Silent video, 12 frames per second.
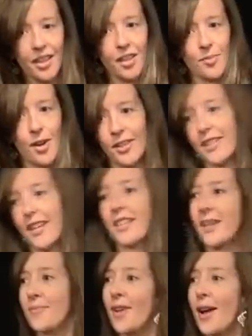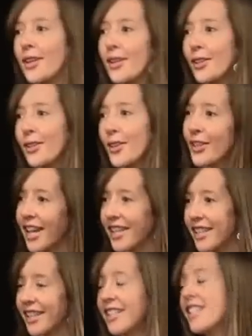think about is, am I going to go to
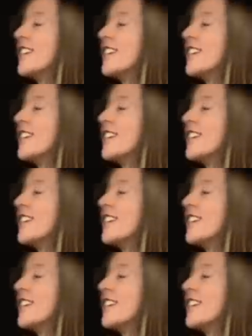Kenya?